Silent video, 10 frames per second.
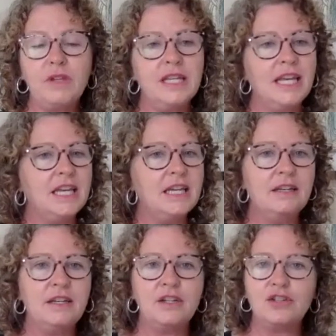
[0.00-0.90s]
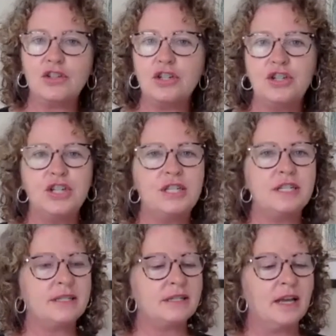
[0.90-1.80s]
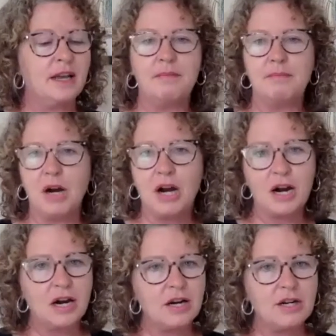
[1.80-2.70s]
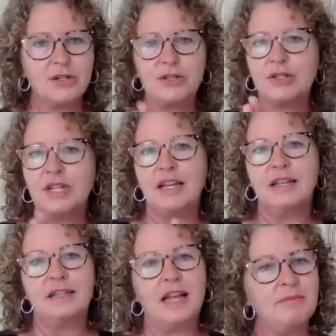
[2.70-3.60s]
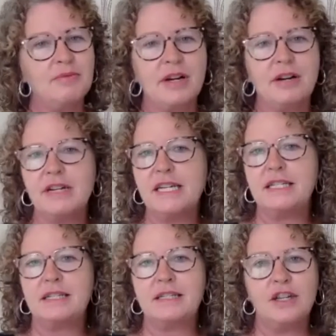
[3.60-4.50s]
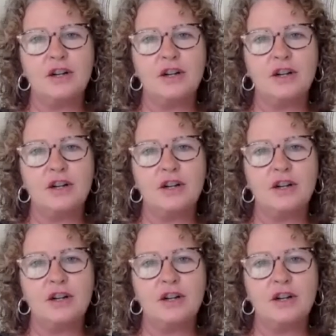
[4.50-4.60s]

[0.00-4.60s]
in churches, bars, libraries,